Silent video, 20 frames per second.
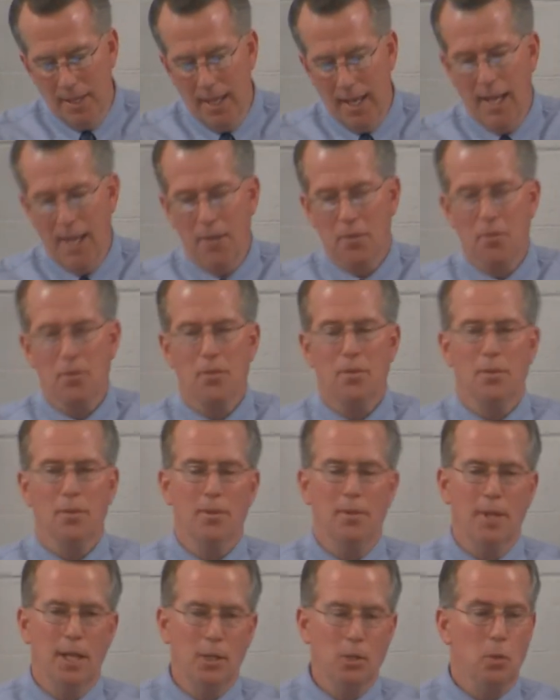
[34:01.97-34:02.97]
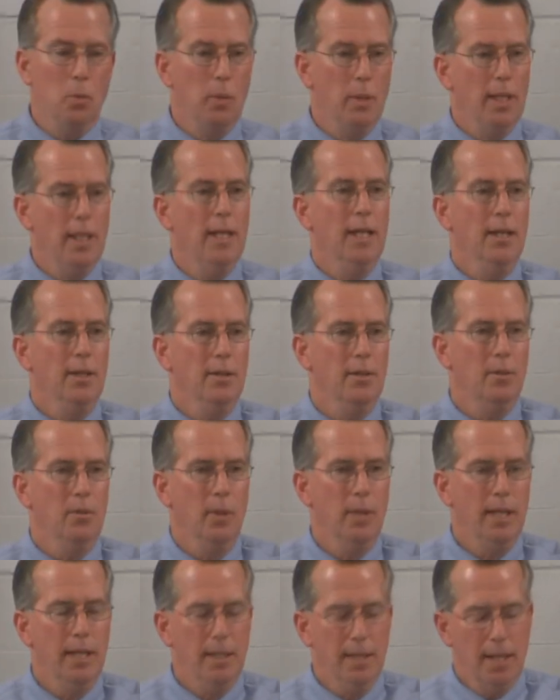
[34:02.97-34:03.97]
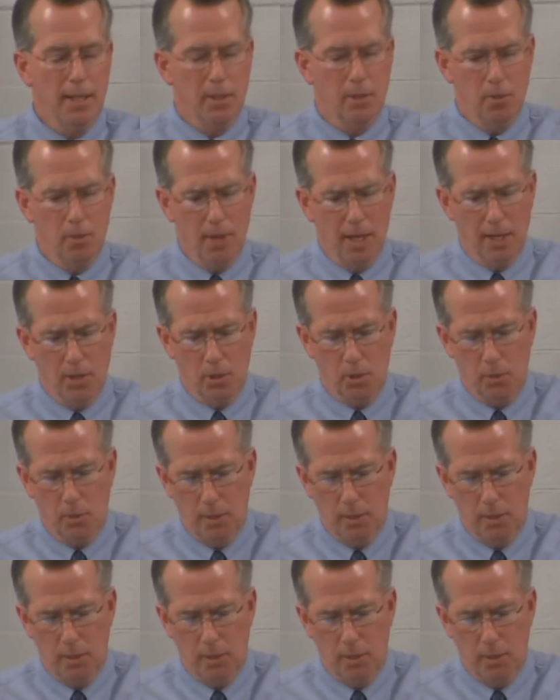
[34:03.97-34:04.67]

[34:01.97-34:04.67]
And that's what we need. We need that grace.